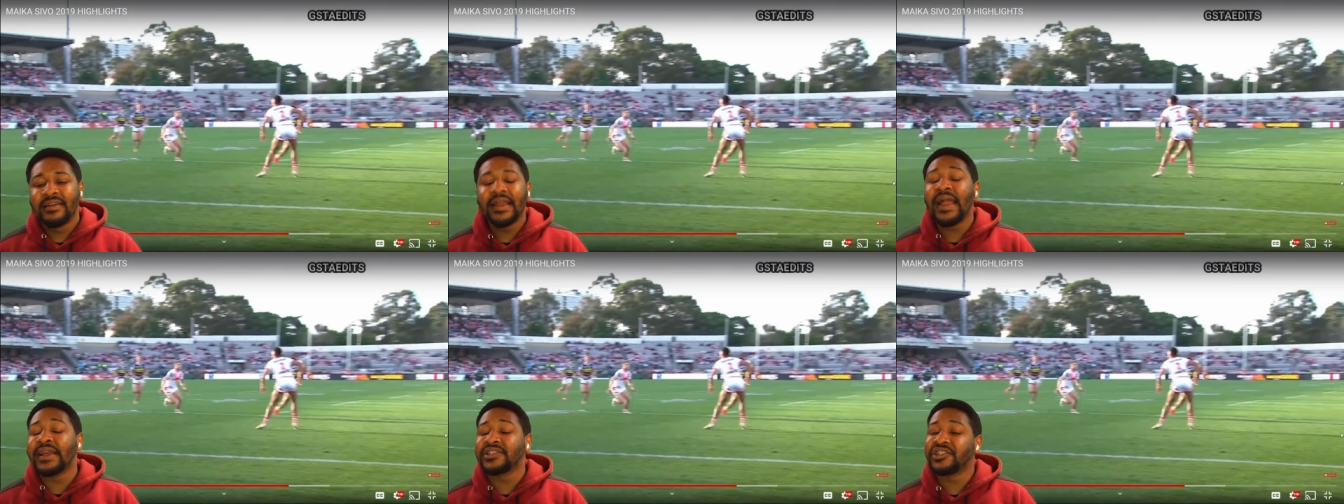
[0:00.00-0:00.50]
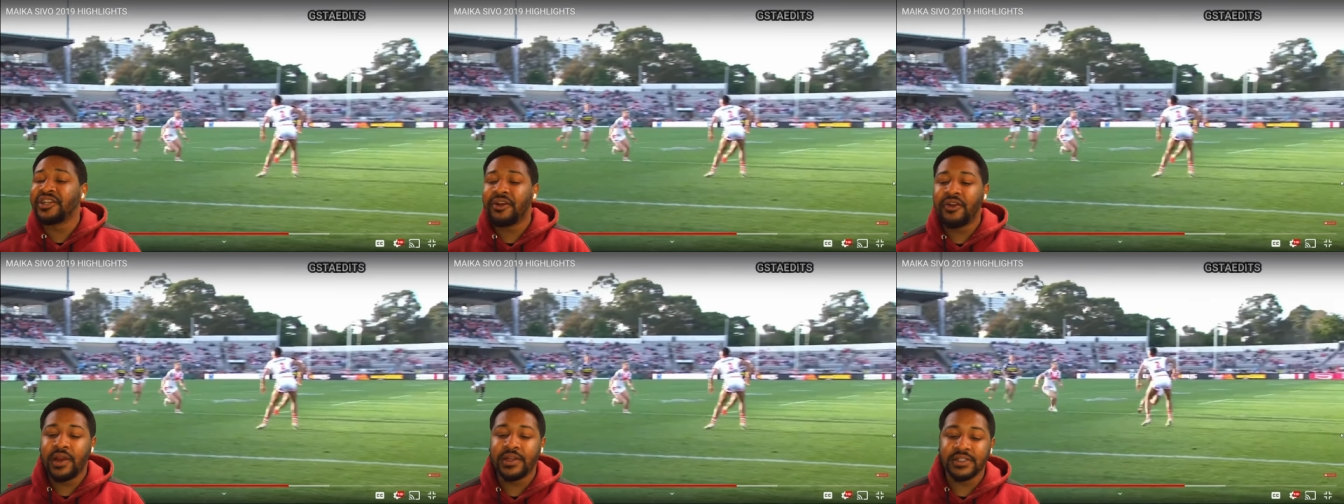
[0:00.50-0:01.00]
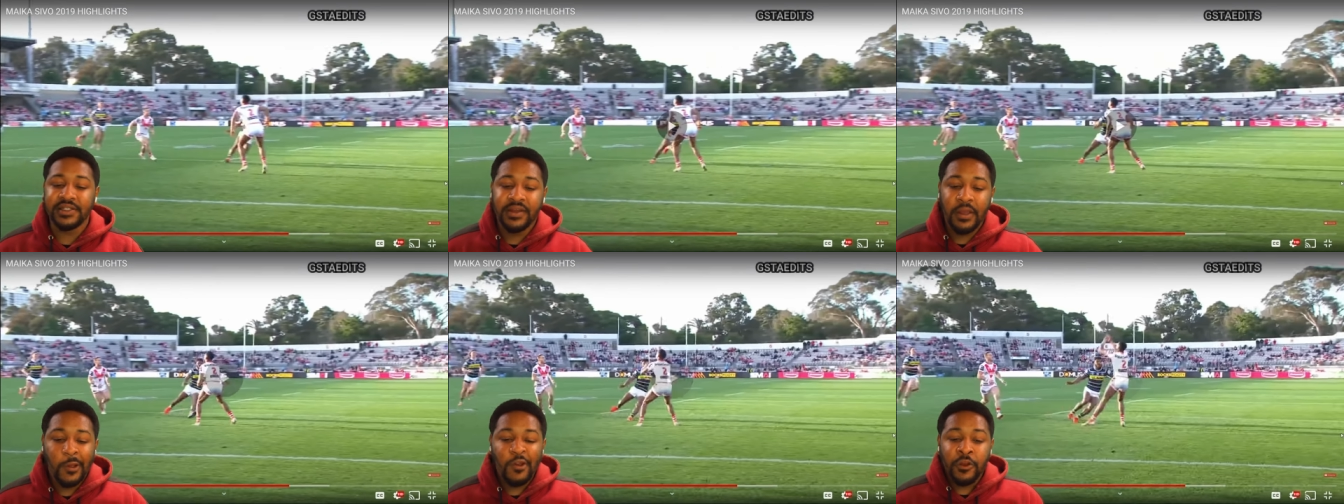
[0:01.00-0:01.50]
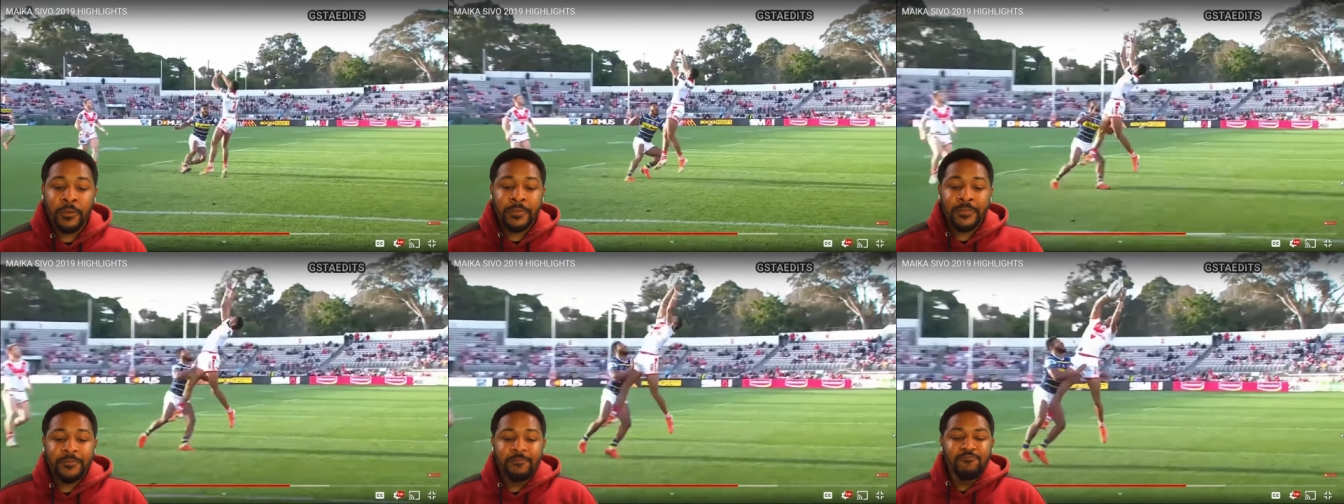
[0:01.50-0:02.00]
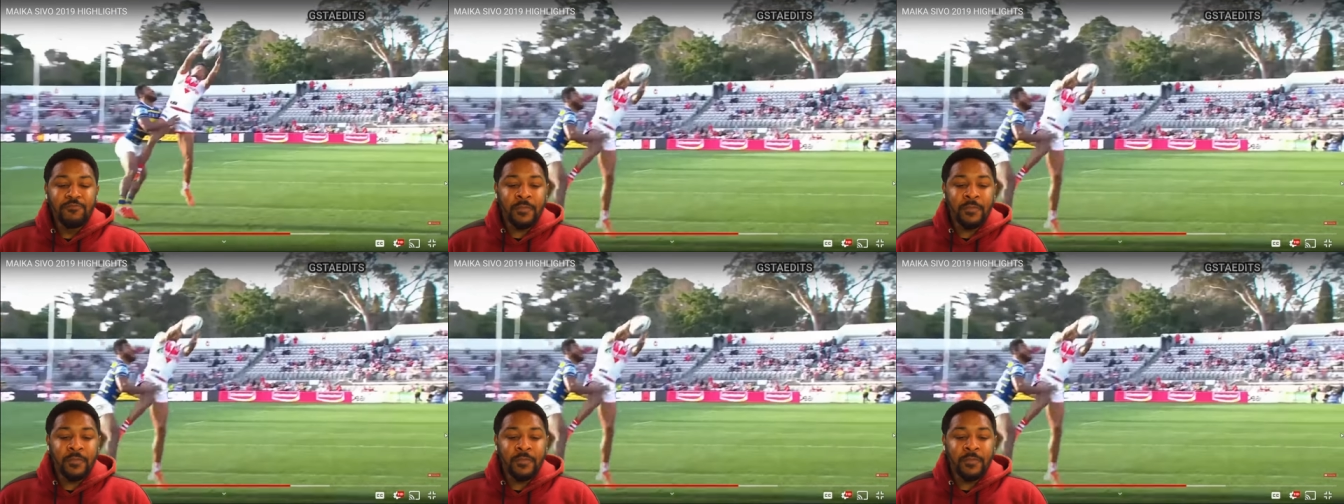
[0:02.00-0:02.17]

That ah, shit crazy. Oh, beautiful kick.